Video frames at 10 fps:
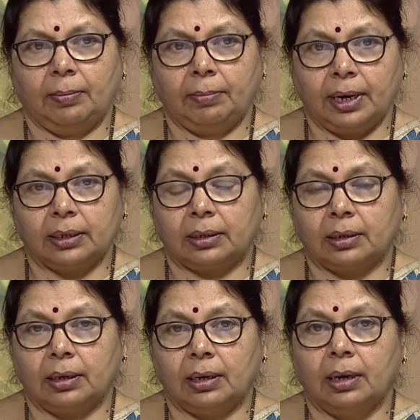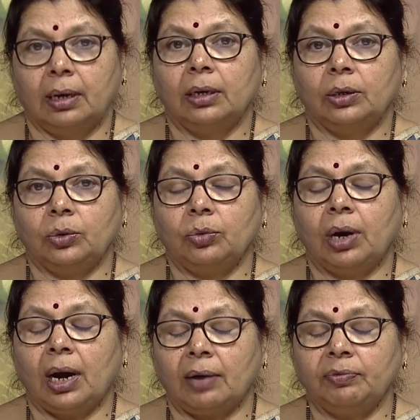but you
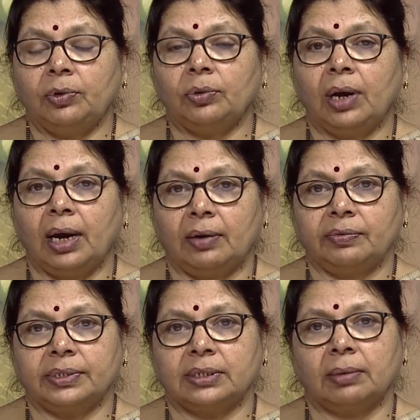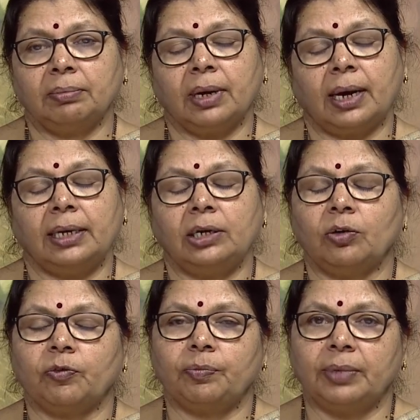have to have some
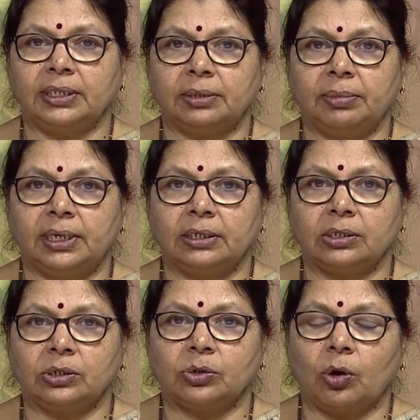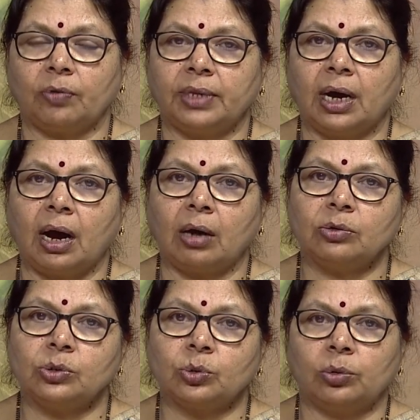kind of measurements of the
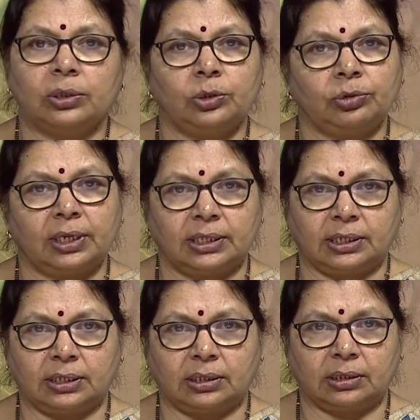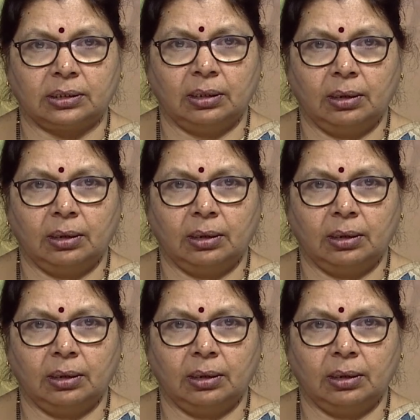household utensils